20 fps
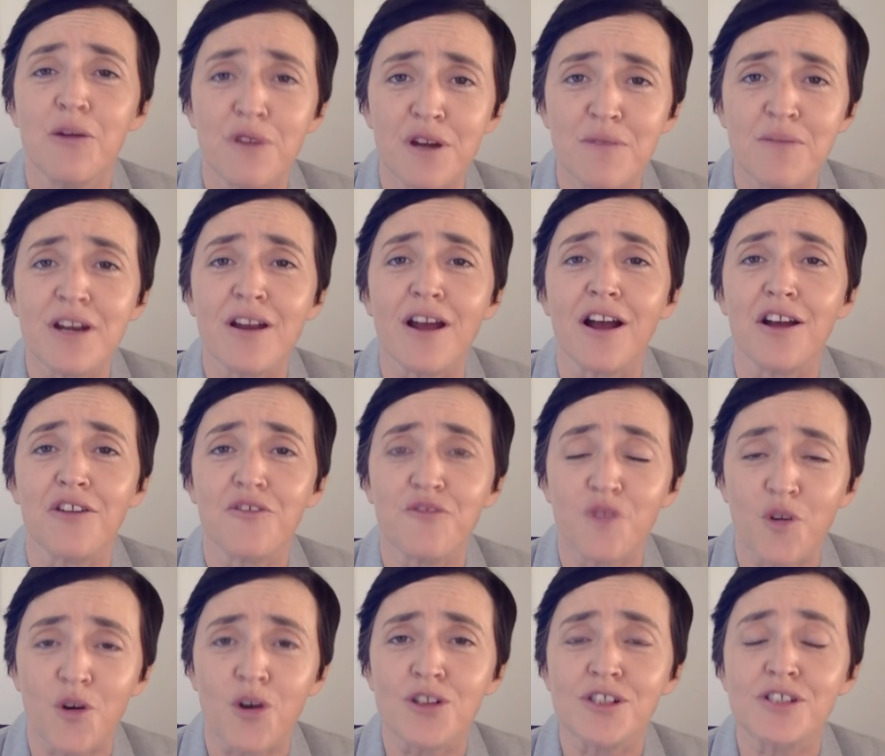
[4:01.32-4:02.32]
women are
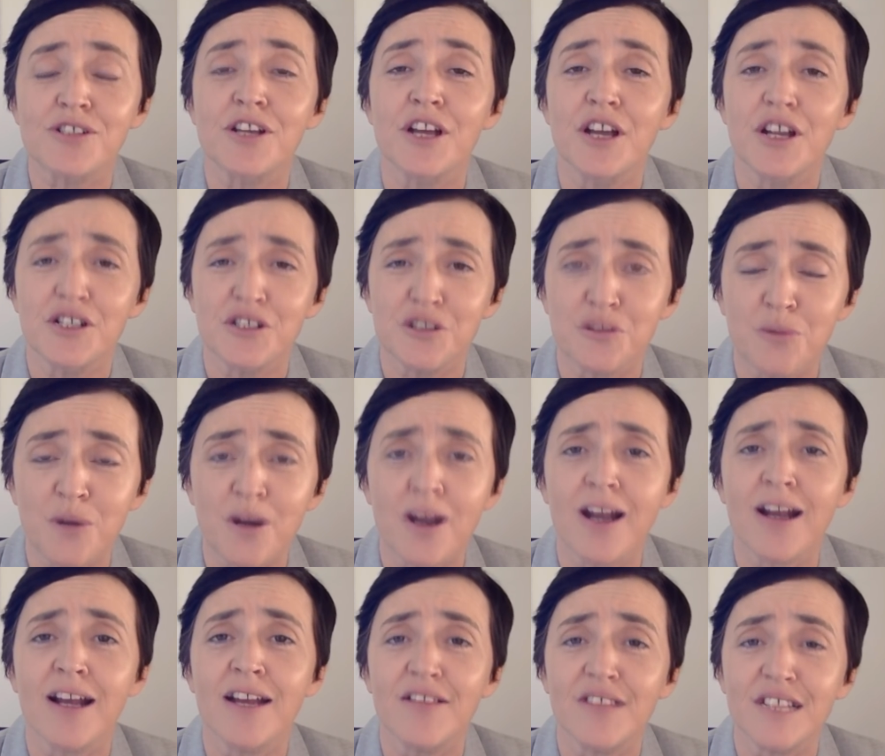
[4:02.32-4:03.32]
forced to
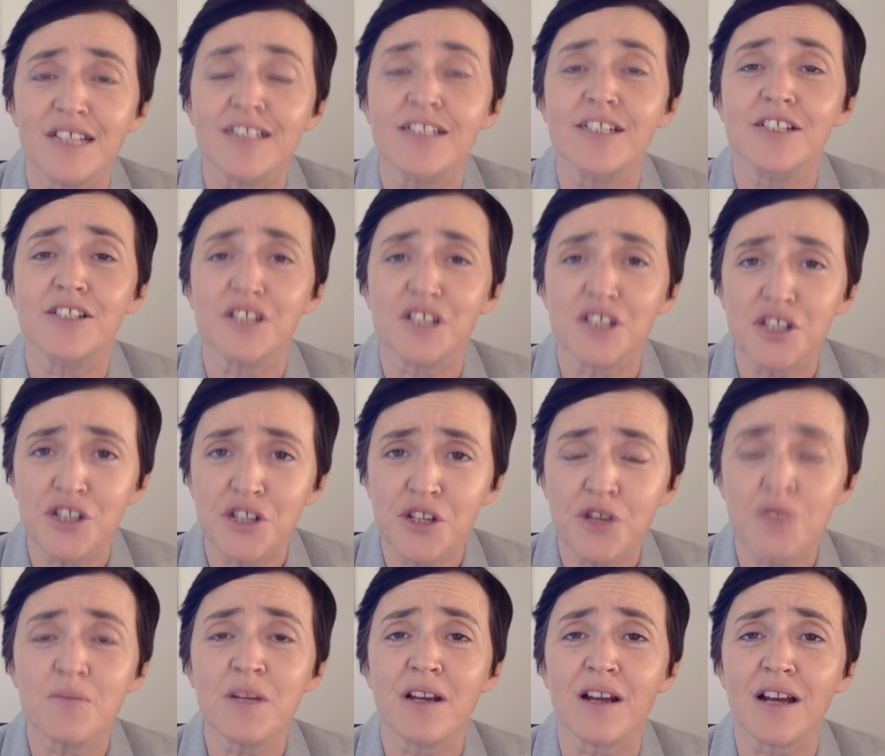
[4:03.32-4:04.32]
wear this
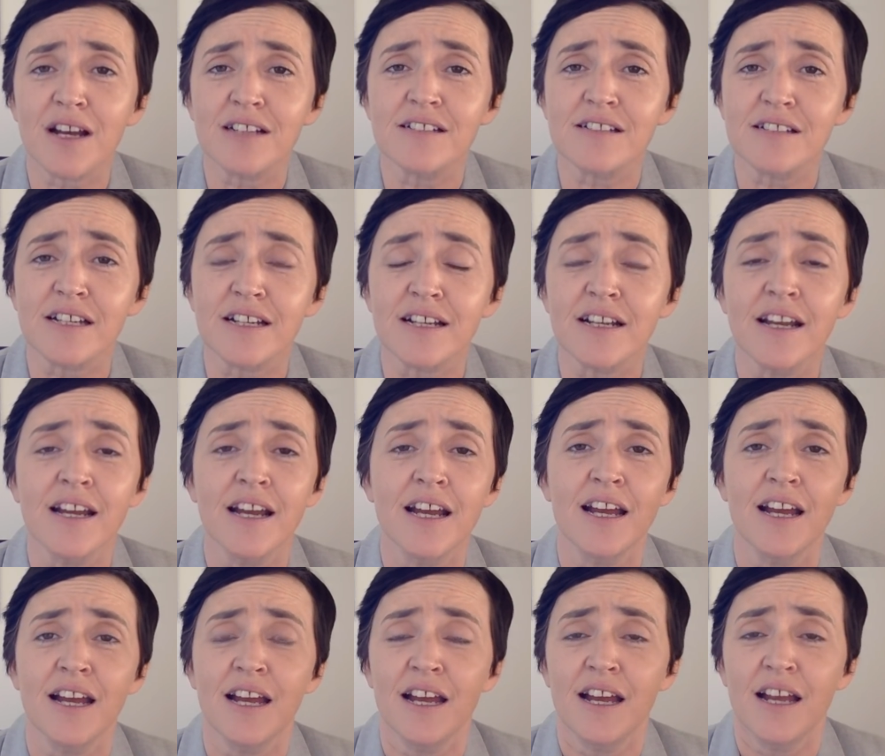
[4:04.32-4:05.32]
dehumanising
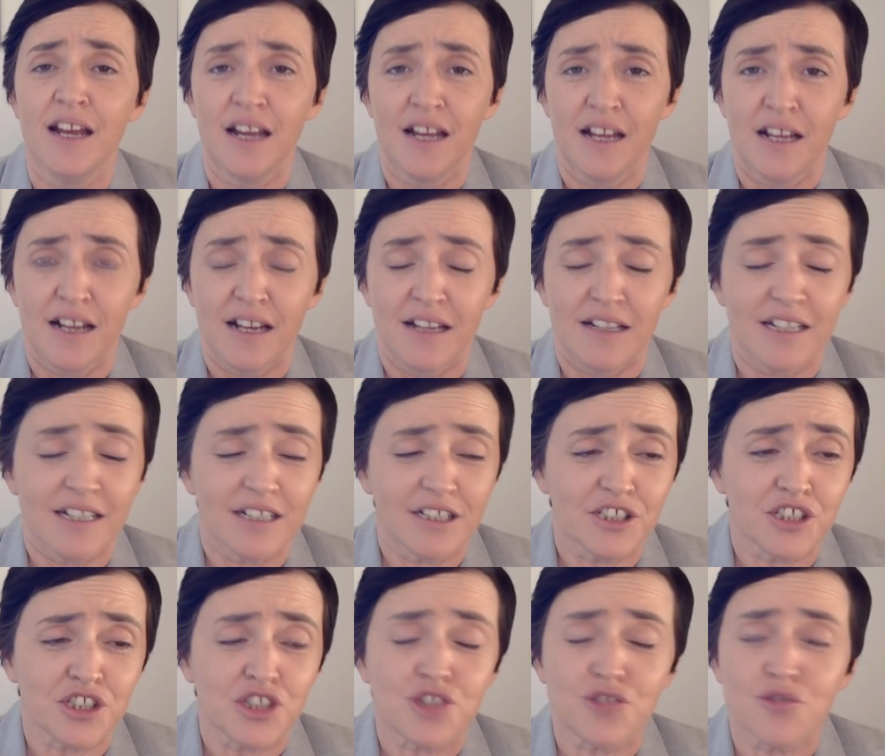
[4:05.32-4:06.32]

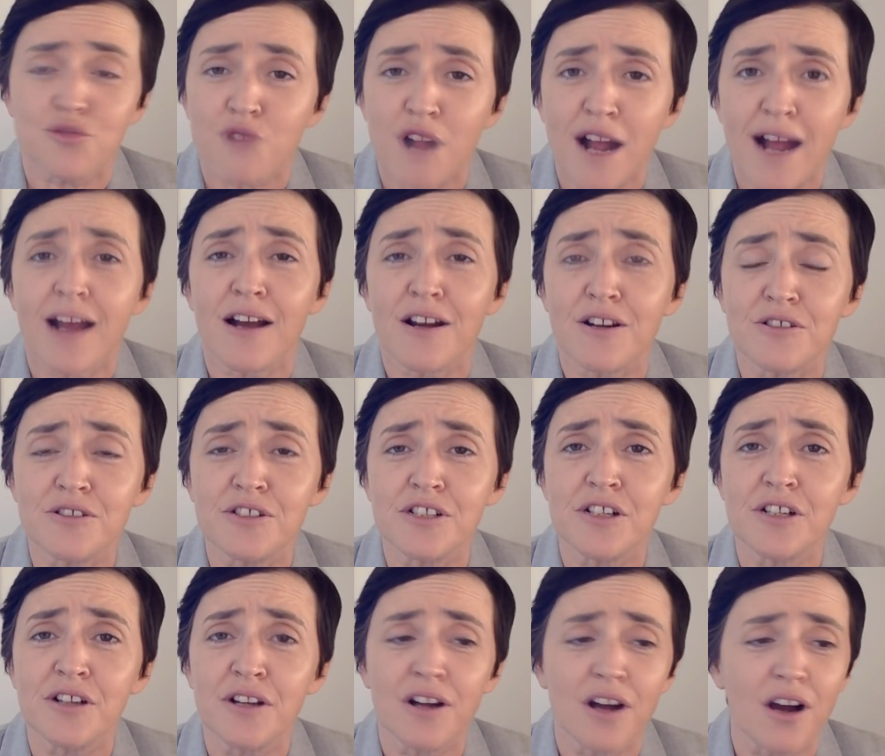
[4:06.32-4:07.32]
shroud
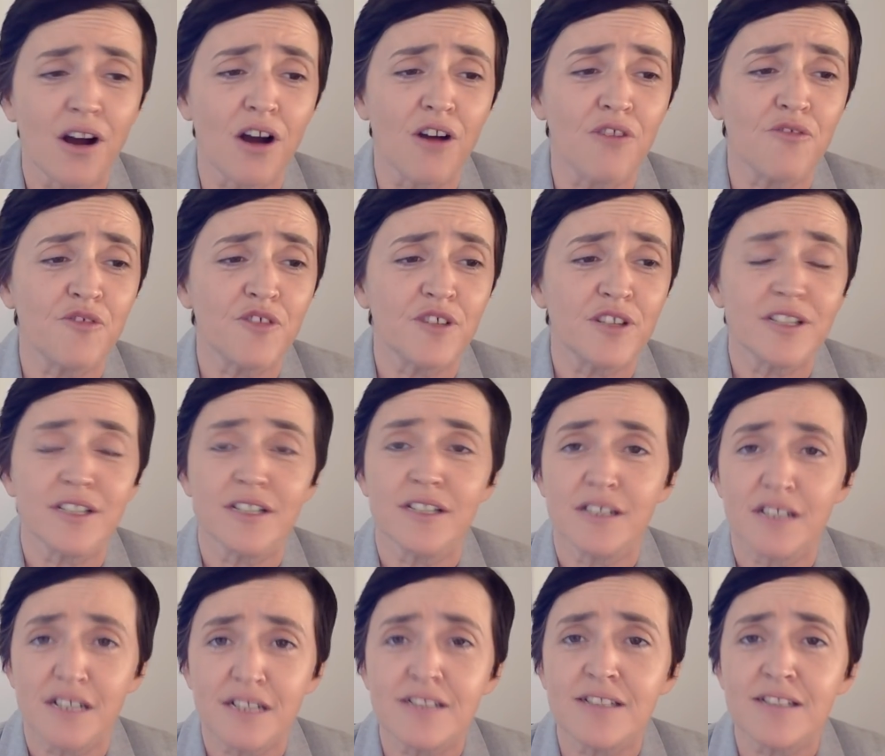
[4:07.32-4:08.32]
of
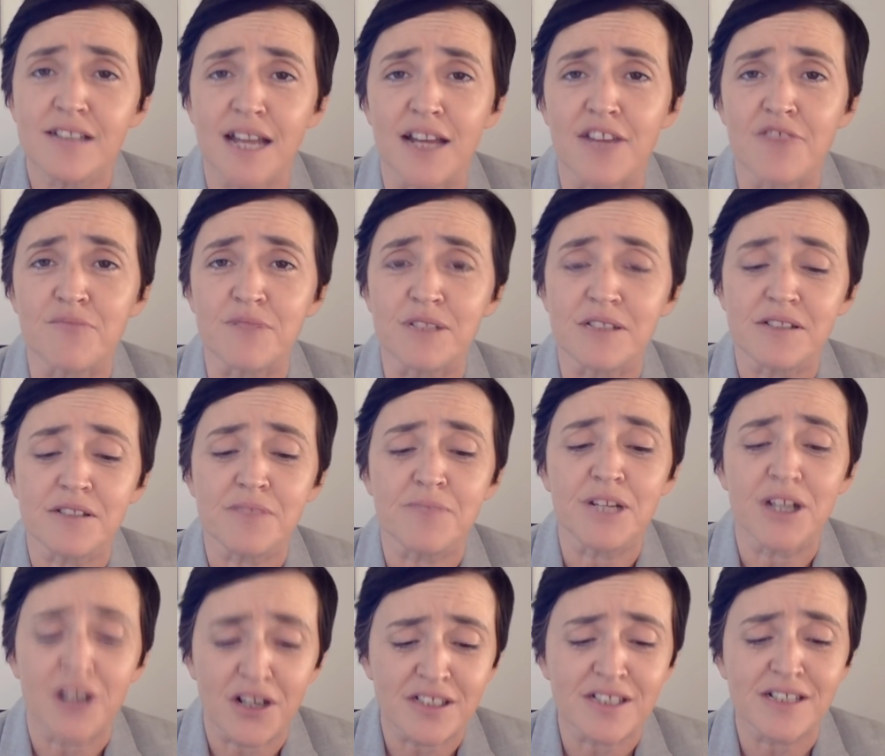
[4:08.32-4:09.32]
enslavement,
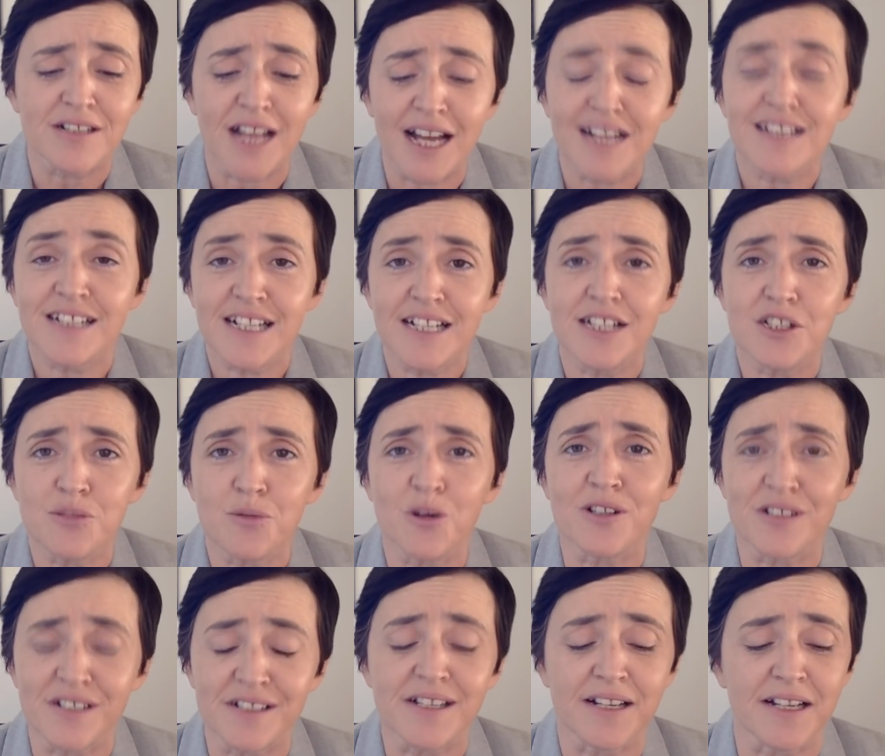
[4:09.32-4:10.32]
because that is
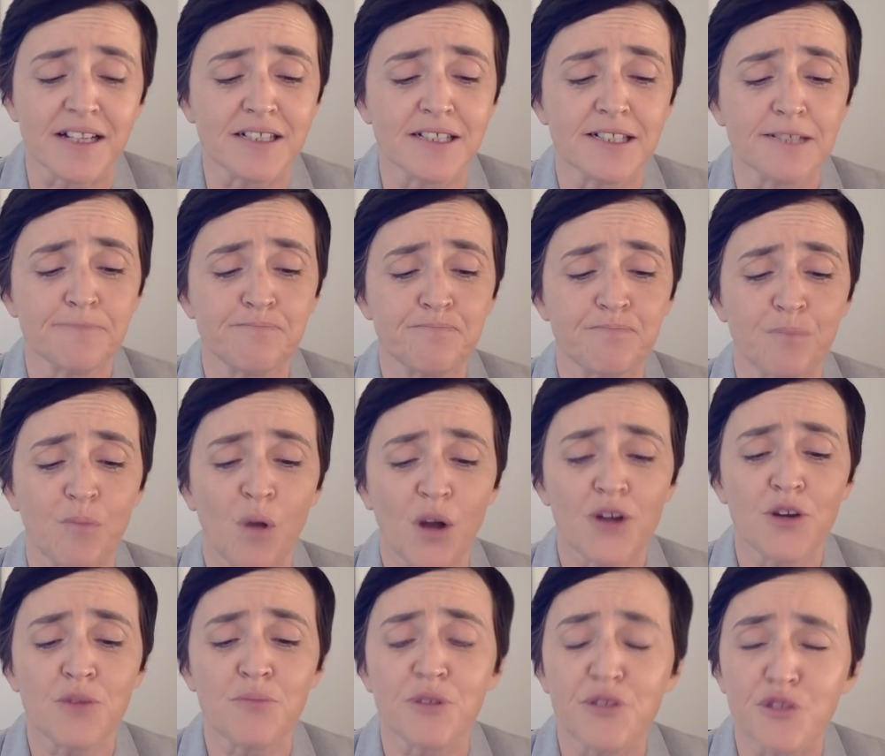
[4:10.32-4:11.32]
what it is.
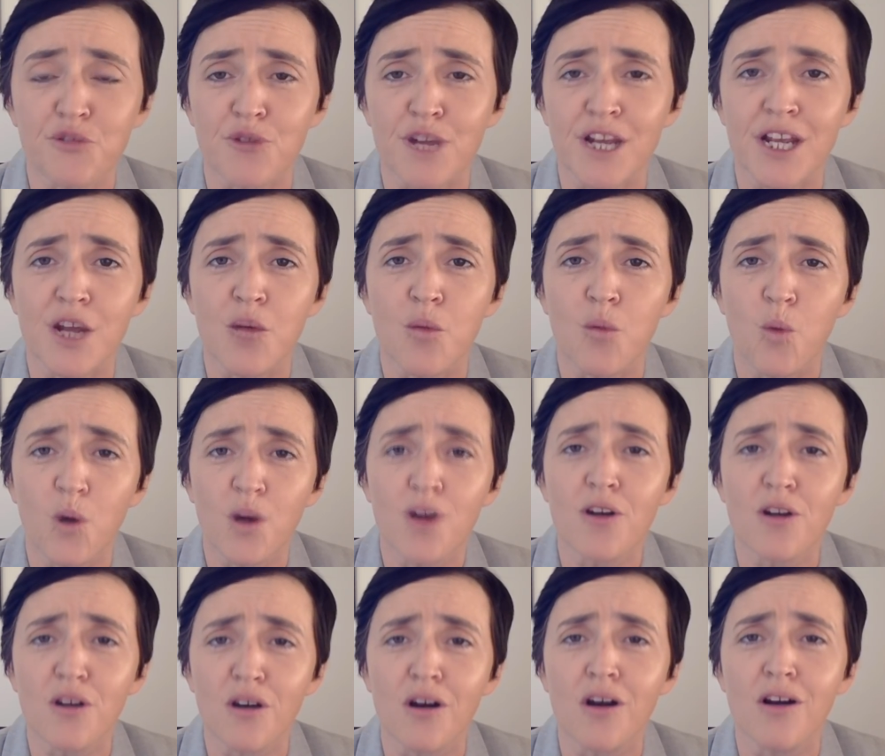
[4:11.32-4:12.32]
Point number three, one
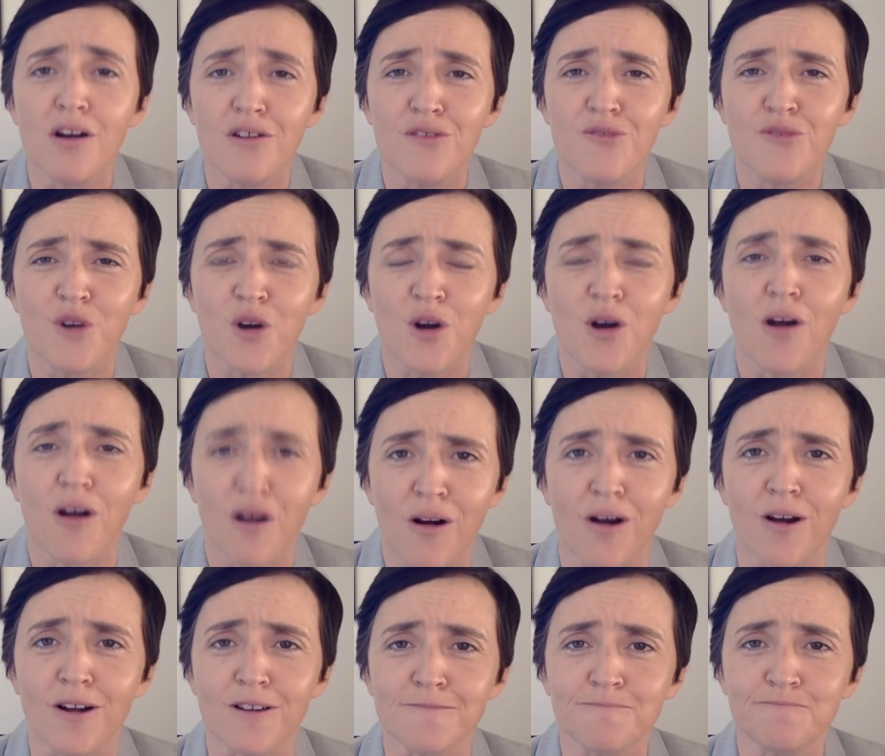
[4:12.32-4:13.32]
law for
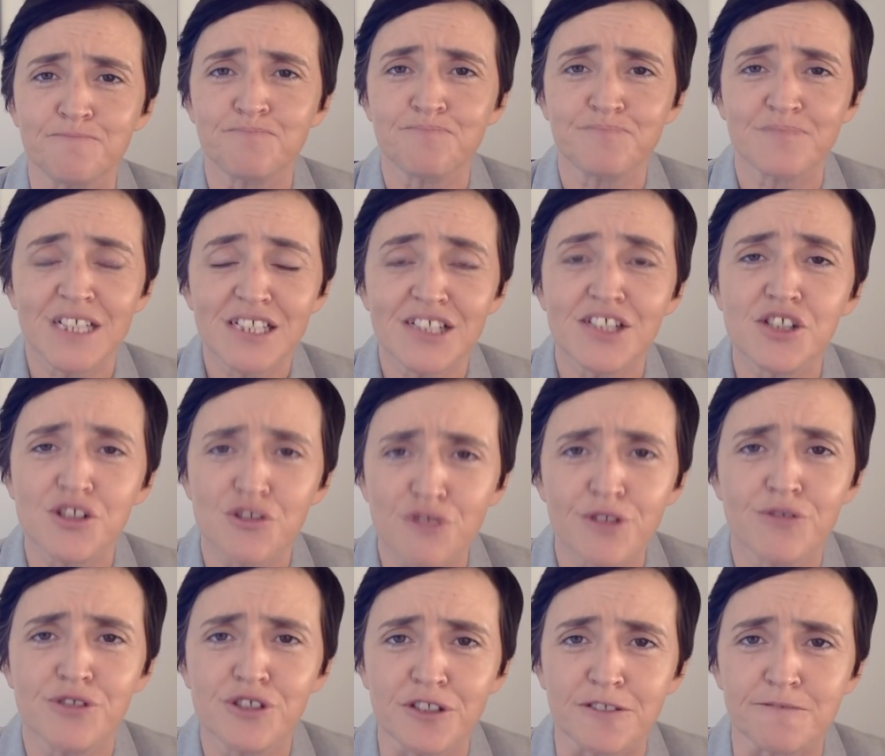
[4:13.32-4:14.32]
all. This is
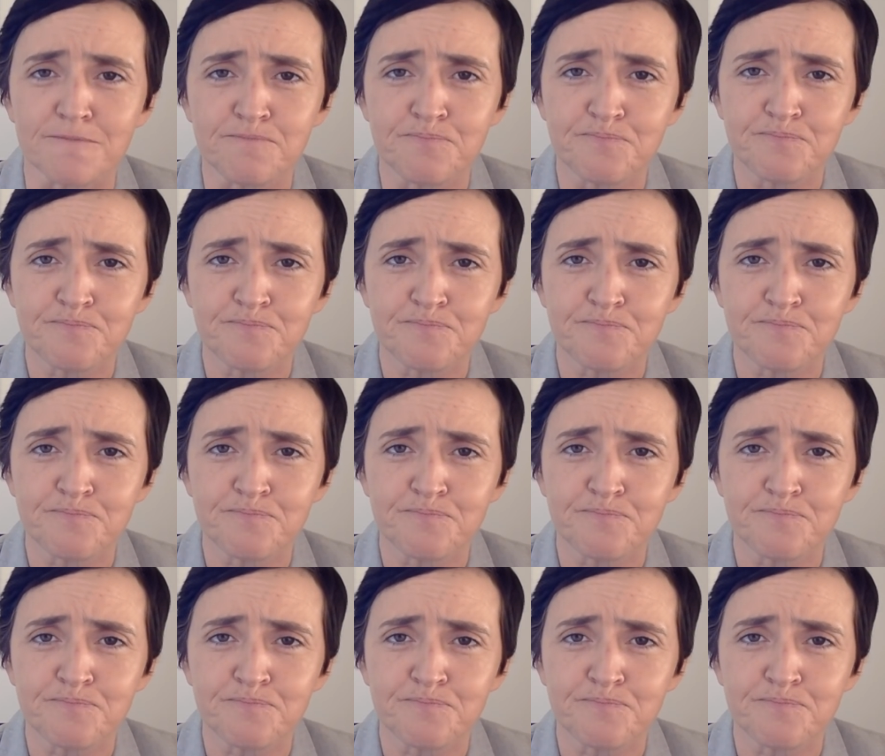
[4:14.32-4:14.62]
crucial.